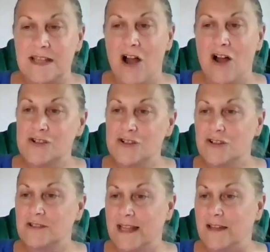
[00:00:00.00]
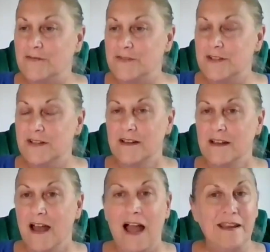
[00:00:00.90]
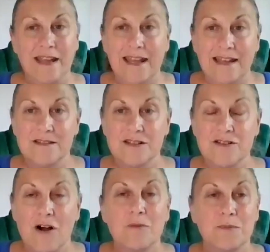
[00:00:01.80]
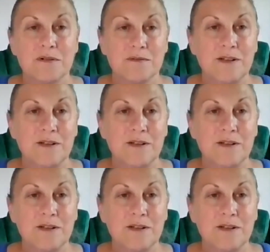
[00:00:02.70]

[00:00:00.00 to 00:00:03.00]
they are short-lived and you can stop.